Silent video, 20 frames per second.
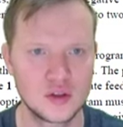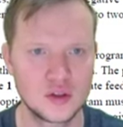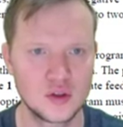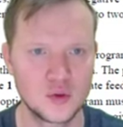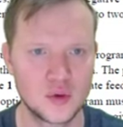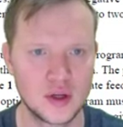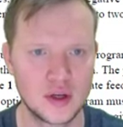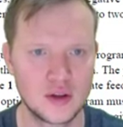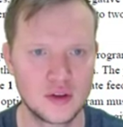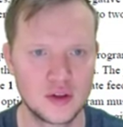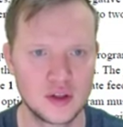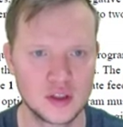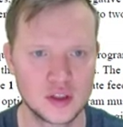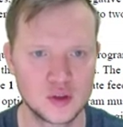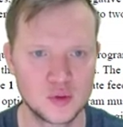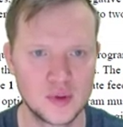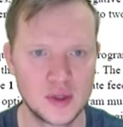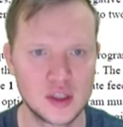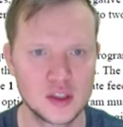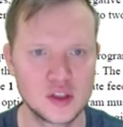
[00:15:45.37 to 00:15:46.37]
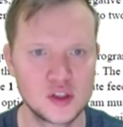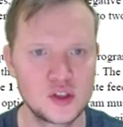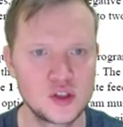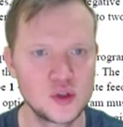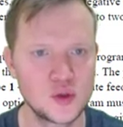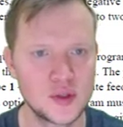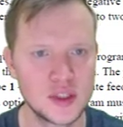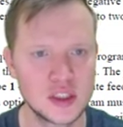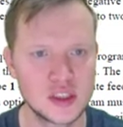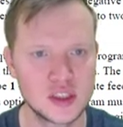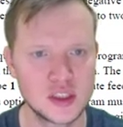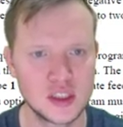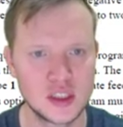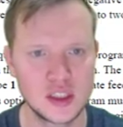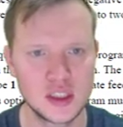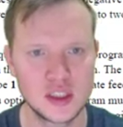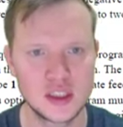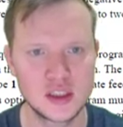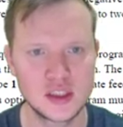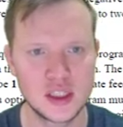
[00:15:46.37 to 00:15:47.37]
do one thing as well. Choice
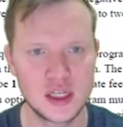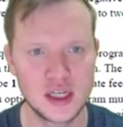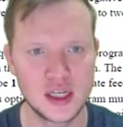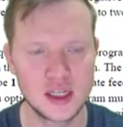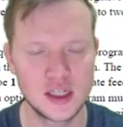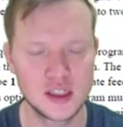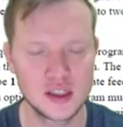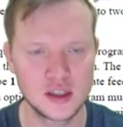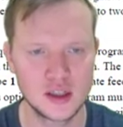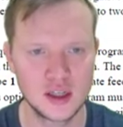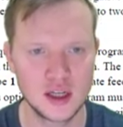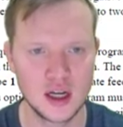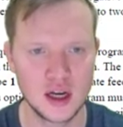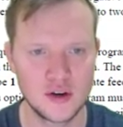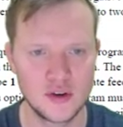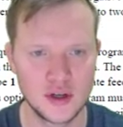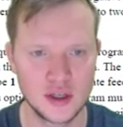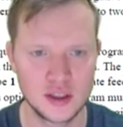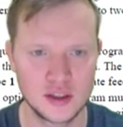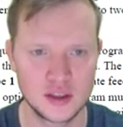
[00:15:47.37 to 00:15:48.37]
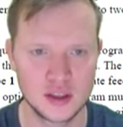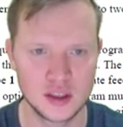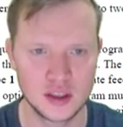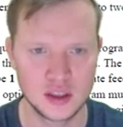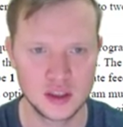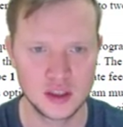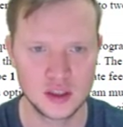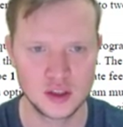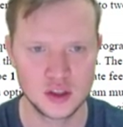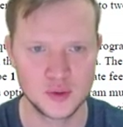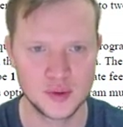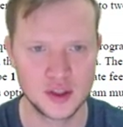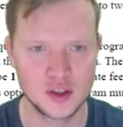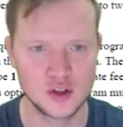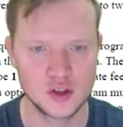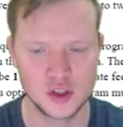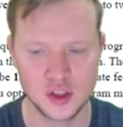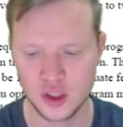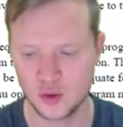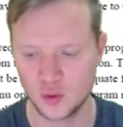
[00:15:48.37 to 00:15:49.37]
is a character. So we
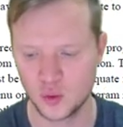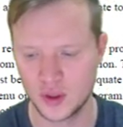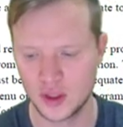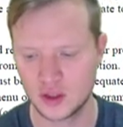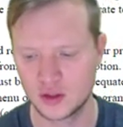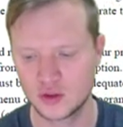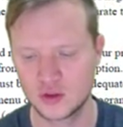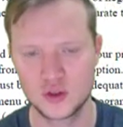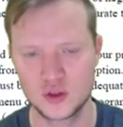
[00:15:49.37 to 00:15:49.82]
can't say 1,